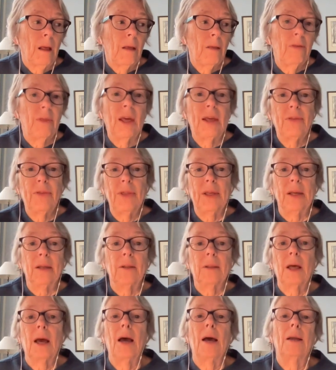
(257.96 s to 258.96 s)
they
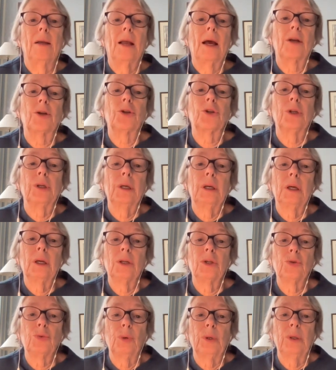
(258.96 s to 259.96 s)
think that actually
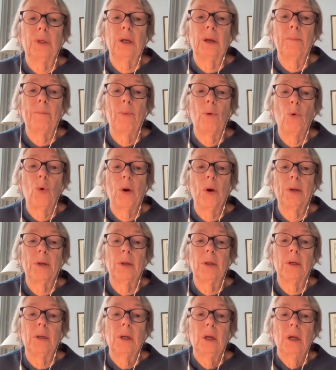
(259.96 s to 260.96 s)
it's really
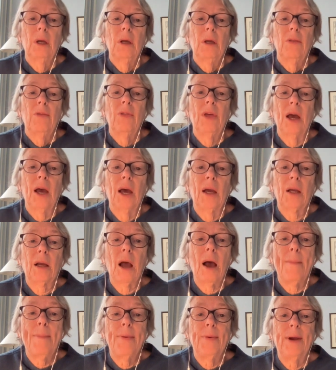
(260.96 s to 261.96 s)
important that
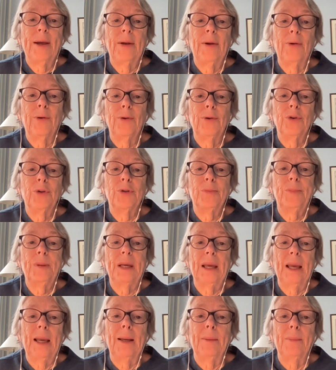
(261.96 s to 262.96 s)
copyright owners
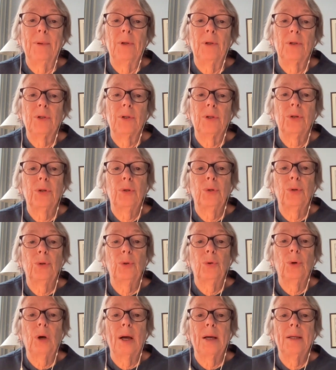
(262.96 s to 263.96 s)
be able
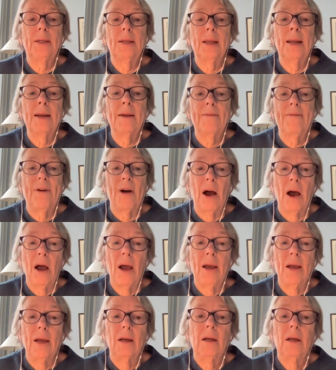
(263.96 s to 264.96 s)
to
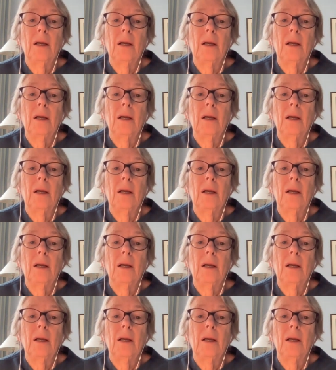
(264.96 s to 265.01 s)
identify